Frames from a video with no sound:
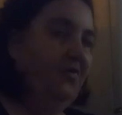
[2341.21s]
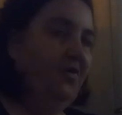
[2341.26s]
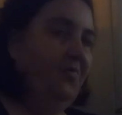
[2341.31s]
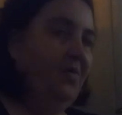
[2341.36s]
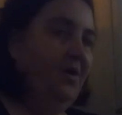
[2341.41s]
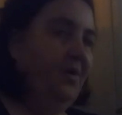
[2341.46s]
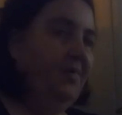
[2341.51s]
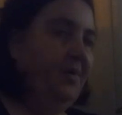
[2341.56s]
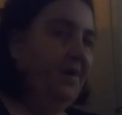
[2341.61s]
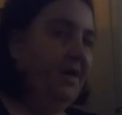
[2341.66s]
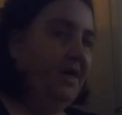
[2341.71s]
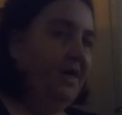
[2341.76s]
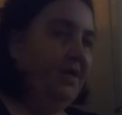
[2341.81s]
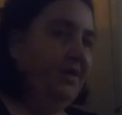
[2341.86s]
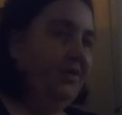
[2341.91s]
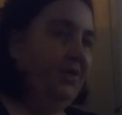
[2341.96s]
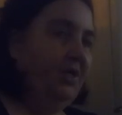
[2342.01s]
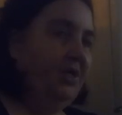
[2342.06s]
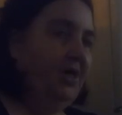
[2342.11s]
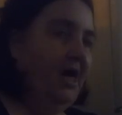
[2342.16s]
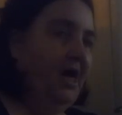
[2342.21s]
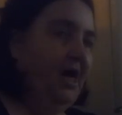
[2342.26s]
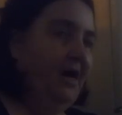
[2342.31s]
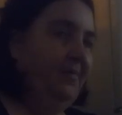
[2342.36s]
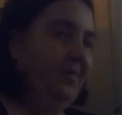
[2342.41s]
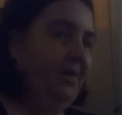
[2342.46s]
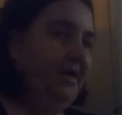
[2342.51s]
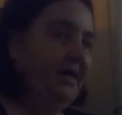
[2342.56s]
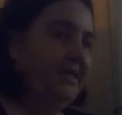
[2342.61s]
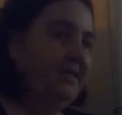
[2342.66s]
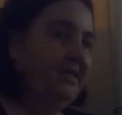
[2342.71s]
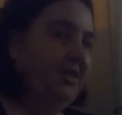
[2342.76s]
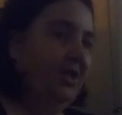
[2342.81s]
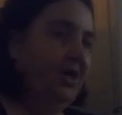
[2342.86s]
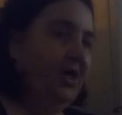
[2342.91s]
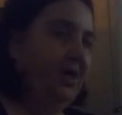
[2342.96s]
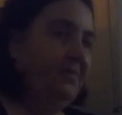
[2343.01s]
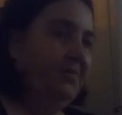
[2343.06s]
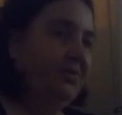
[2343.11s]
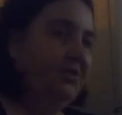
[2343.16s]
And remember, the Cabal has
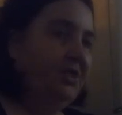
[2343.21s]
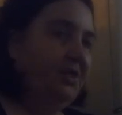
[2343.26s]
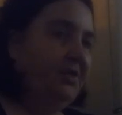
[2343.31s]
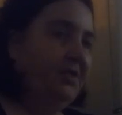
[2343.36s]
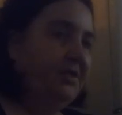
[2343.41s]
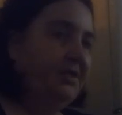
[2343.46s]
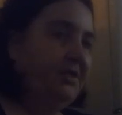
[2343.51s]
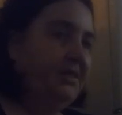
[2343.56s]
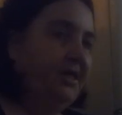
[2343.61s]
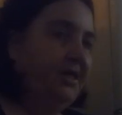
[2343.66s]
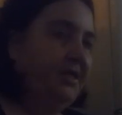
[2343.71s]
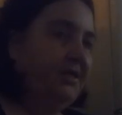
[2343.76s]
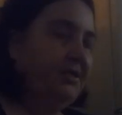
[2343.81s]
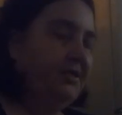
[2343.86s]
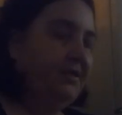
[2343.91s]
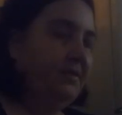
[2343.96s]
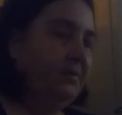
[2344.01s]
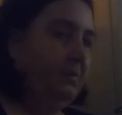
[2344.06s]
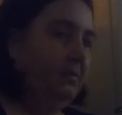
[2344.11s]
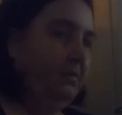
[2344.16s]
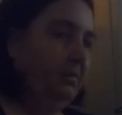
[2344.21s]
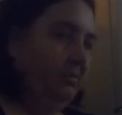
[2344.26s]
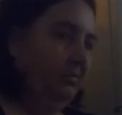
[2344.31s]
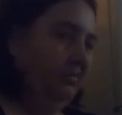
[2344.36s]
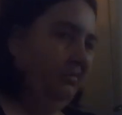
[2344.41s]
global jurisdiction.